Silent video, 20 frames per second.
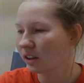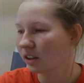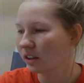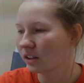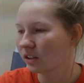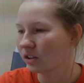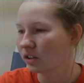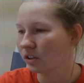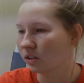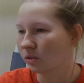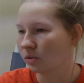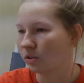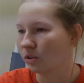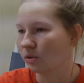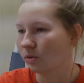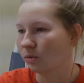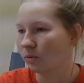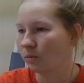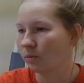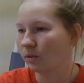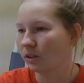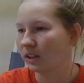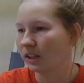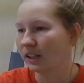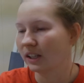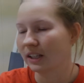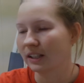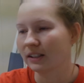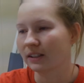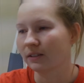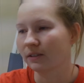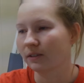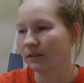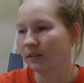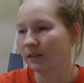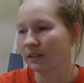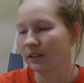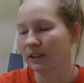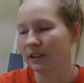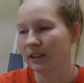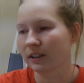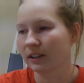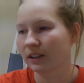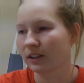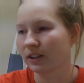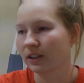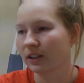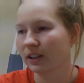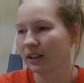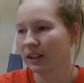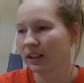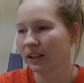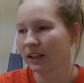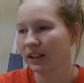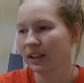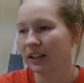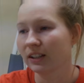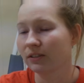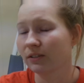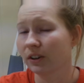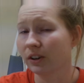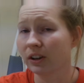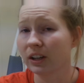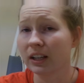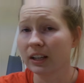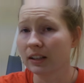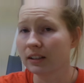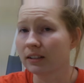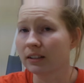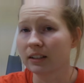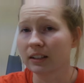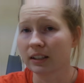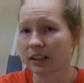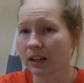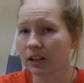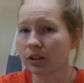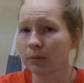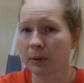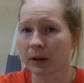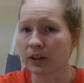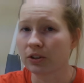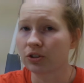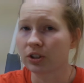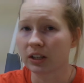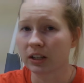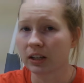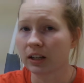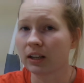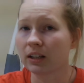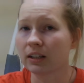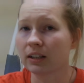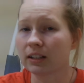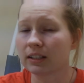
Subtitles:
so it's very easy to get your patient in